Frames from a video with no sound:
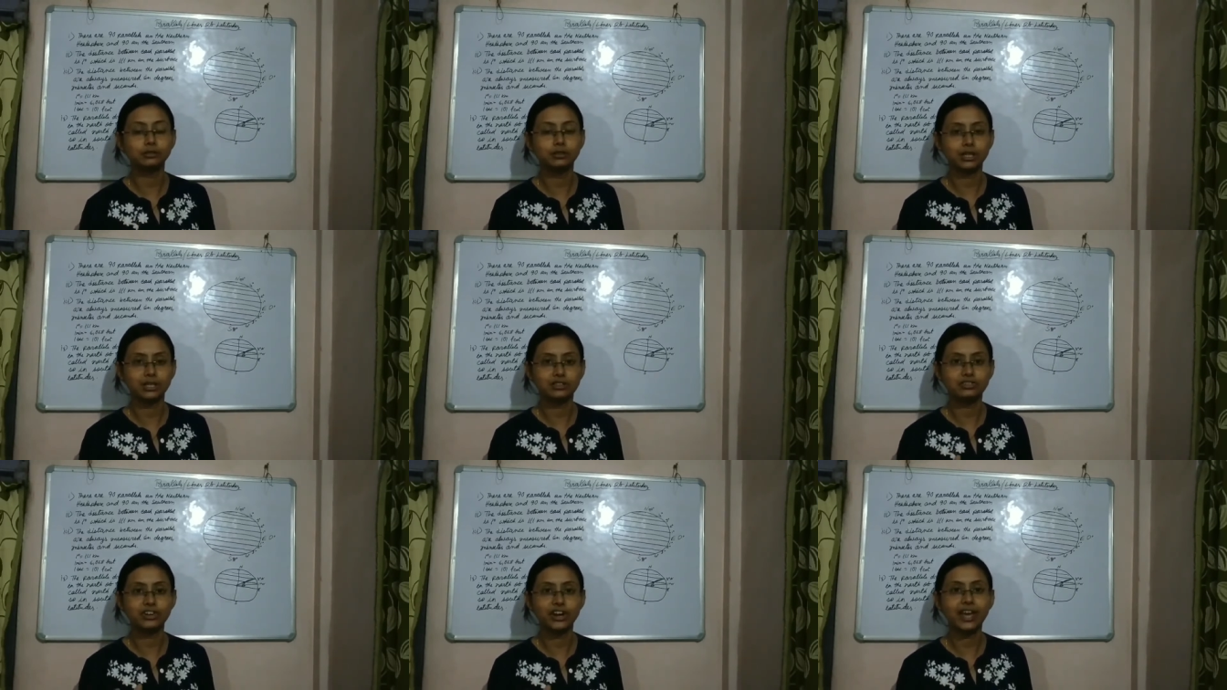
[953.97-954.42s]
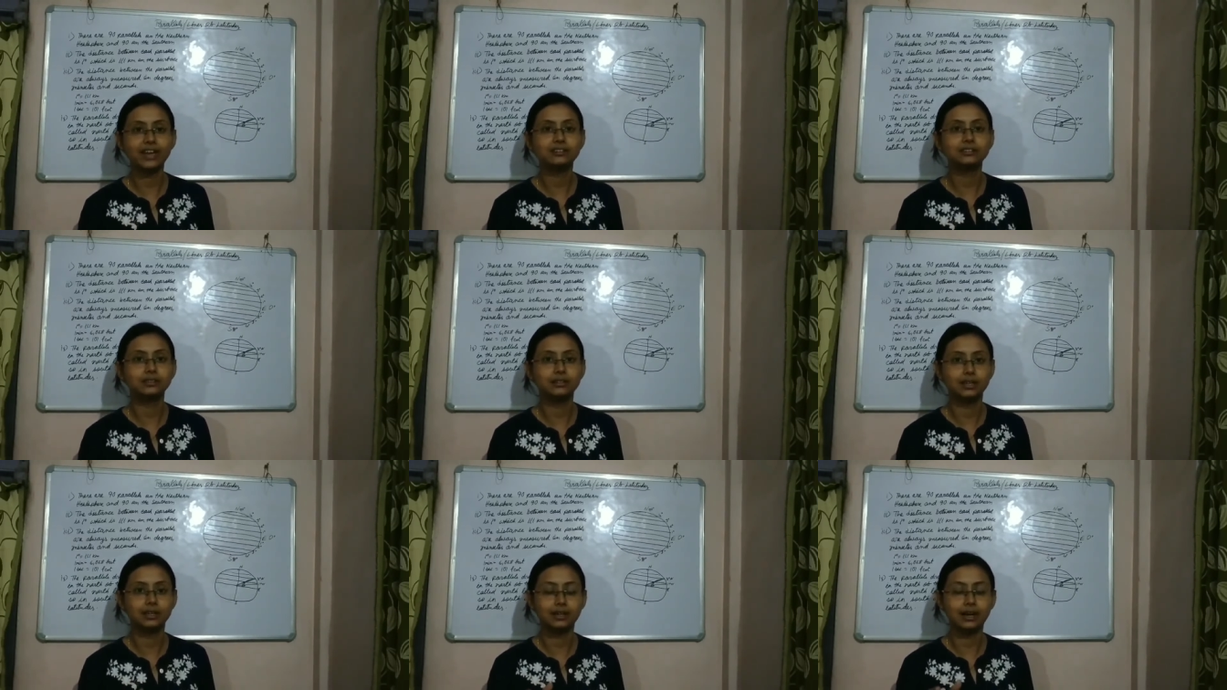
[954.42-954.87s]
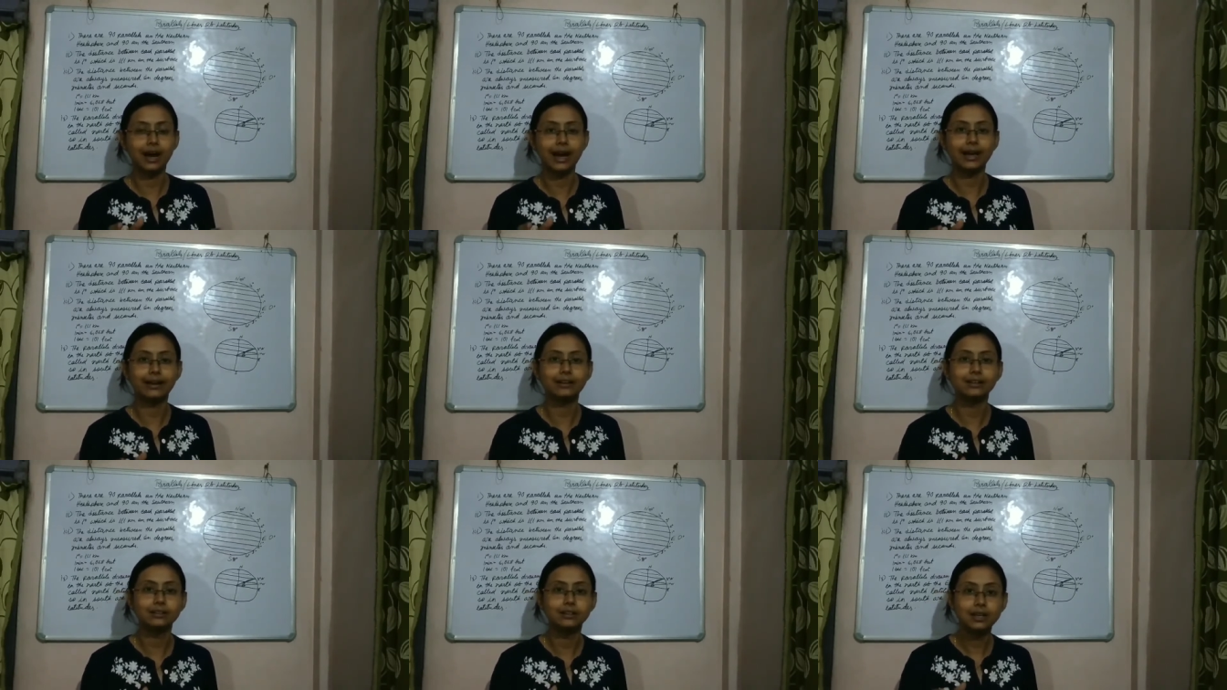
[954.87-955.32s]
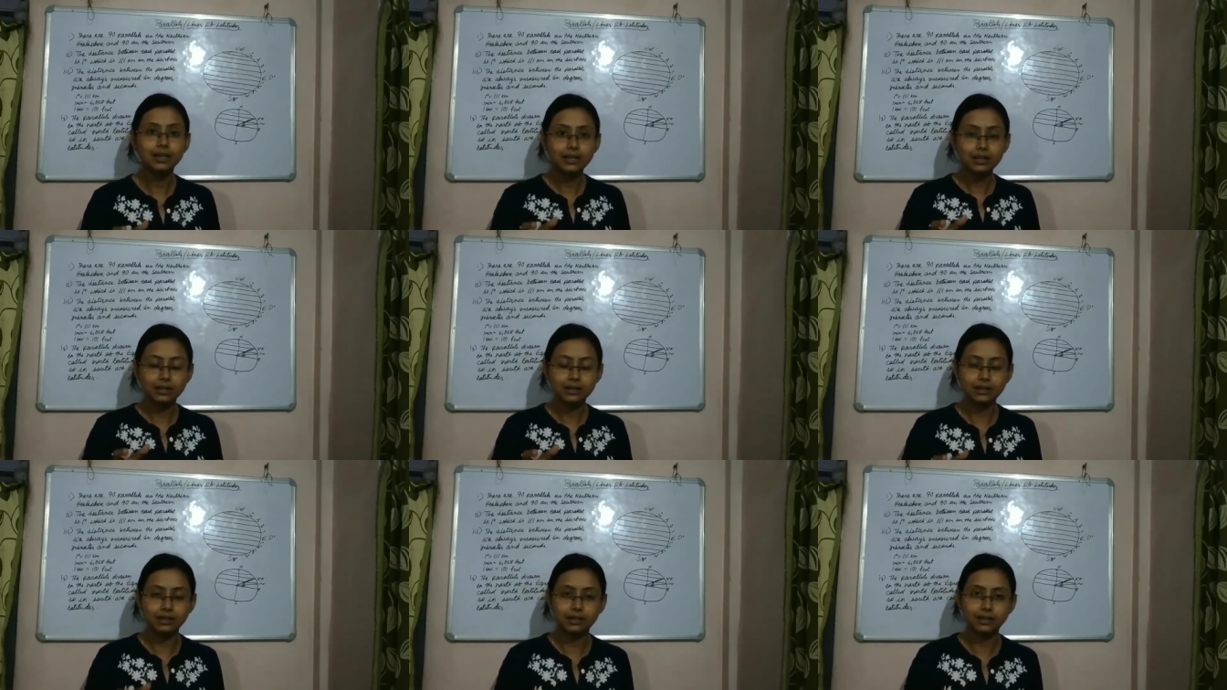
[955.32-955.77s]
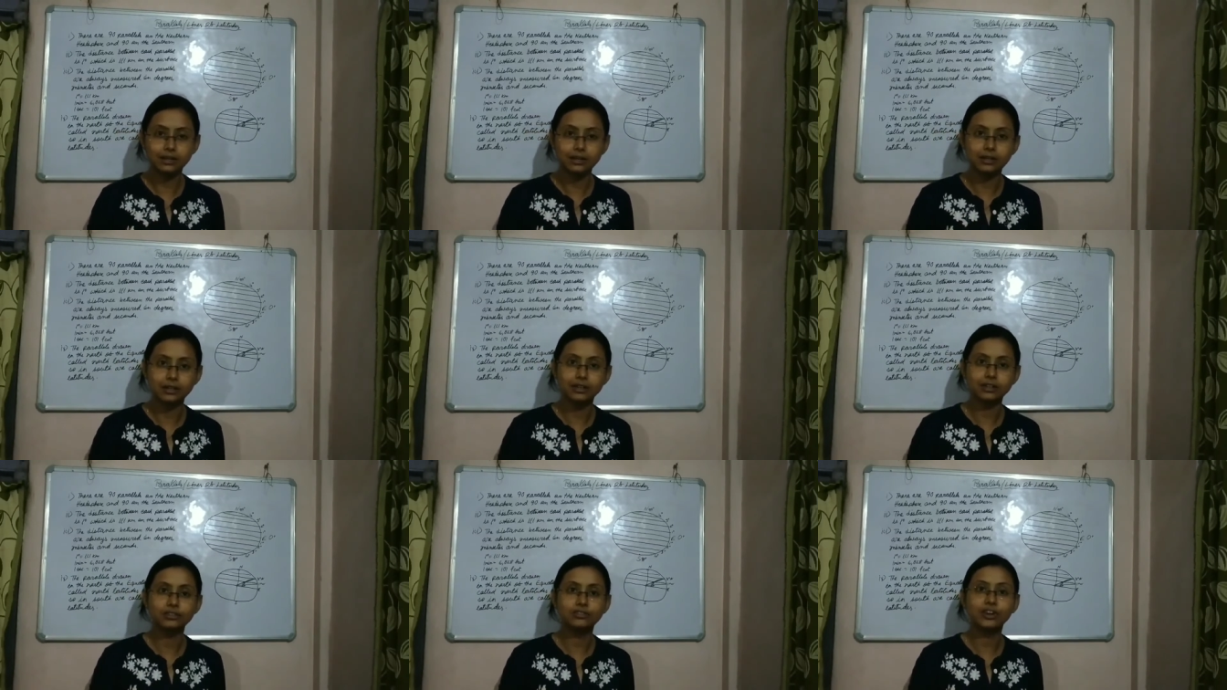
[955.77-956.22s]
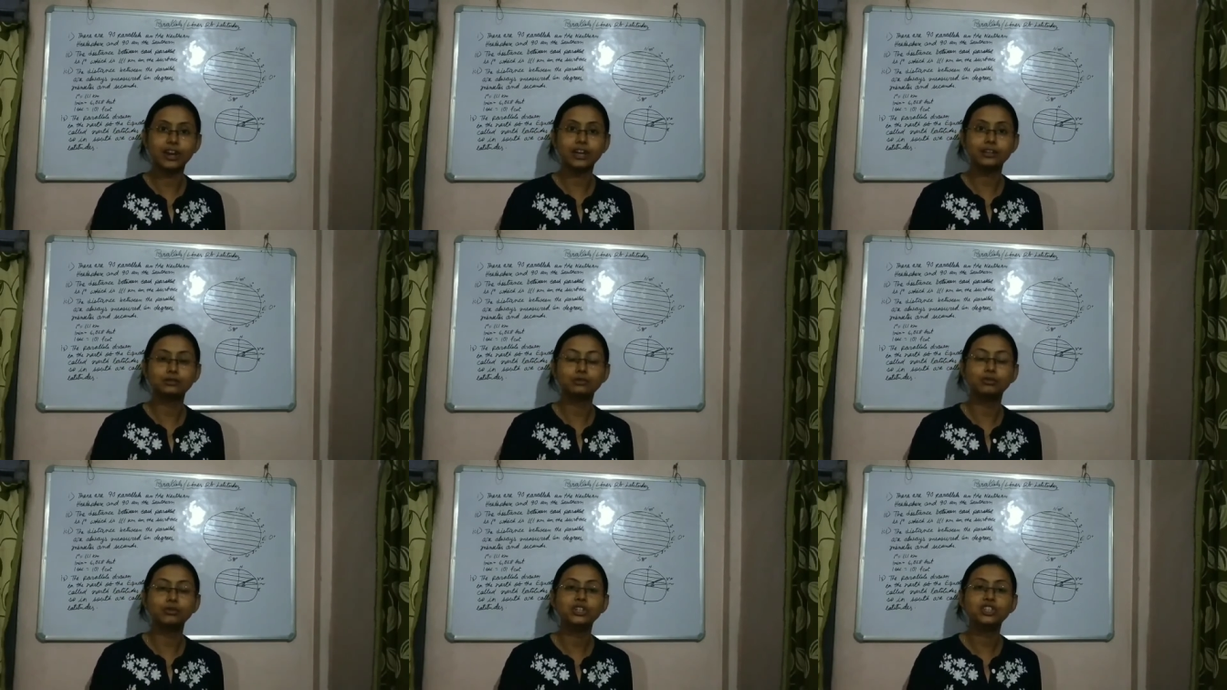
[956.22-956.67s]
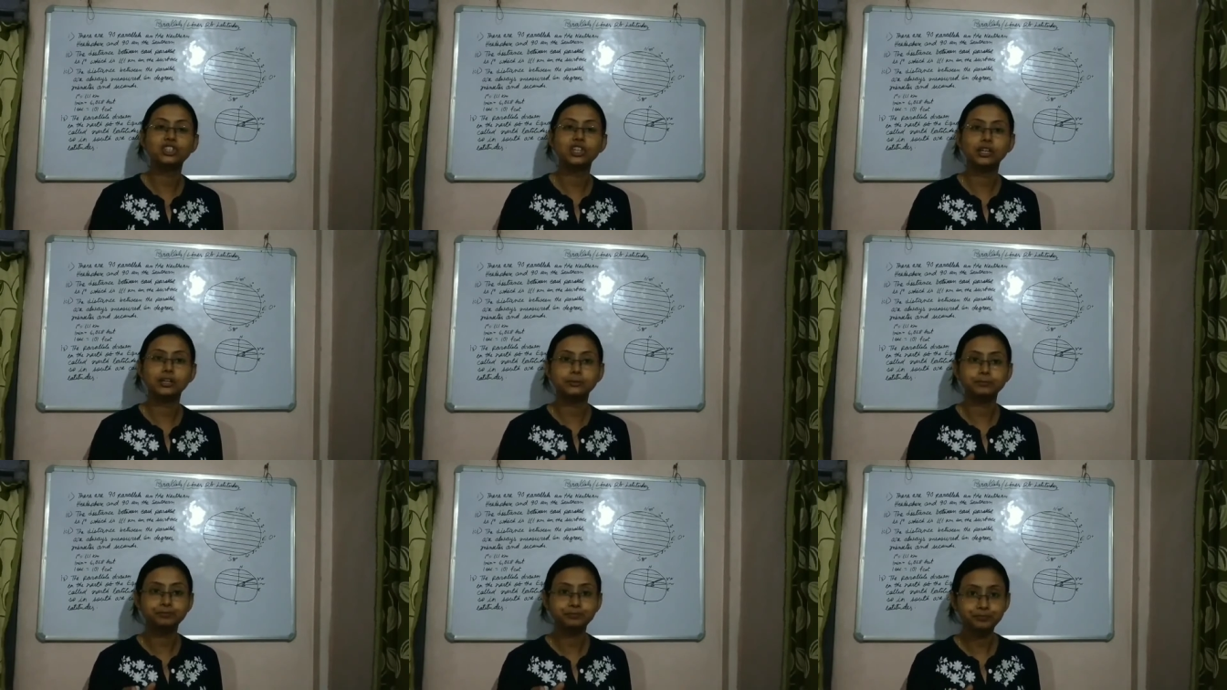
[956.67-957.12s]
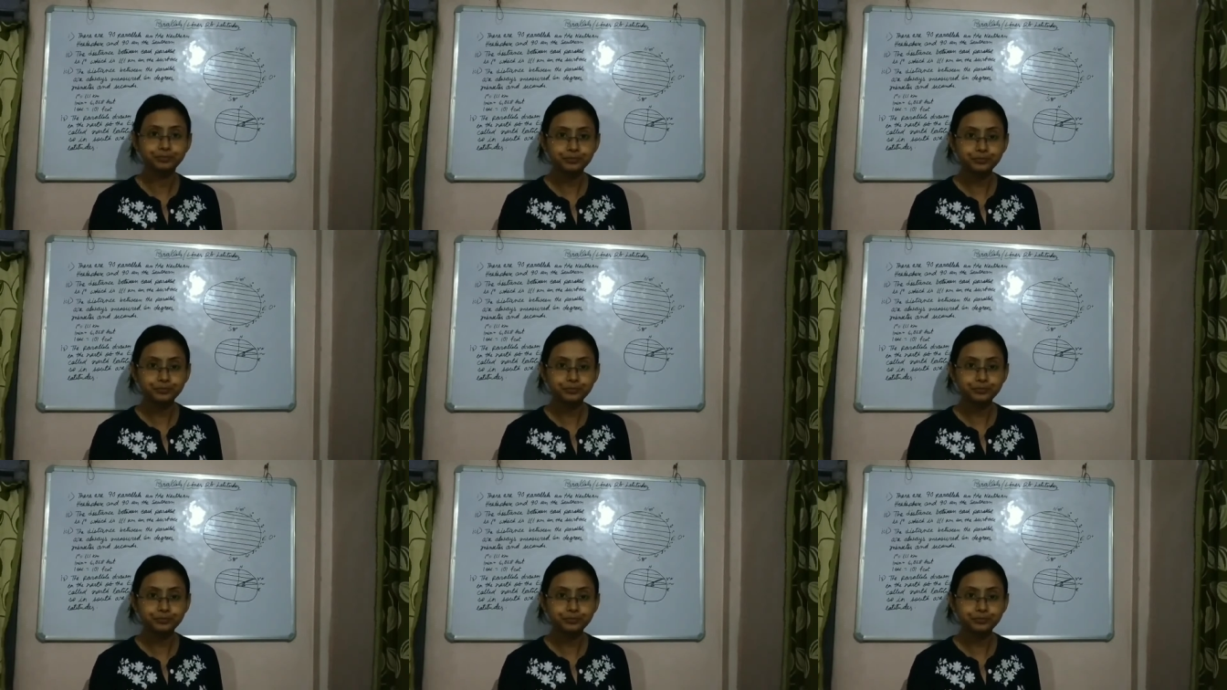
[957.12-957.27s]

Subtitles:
The iron tracks which are